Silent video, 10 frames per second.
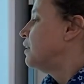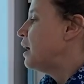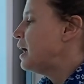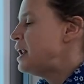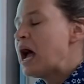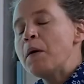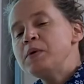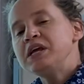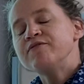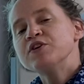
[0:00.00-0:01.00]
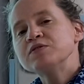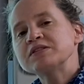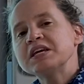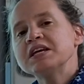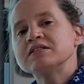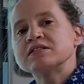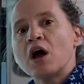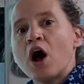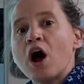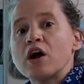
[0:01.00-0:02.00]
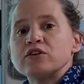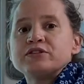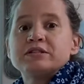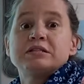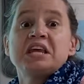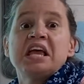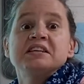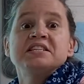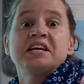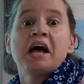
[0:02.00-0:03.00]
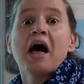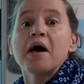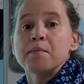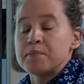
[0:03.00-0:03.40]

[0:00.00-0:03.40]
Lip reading: And how many of those kids are standing up?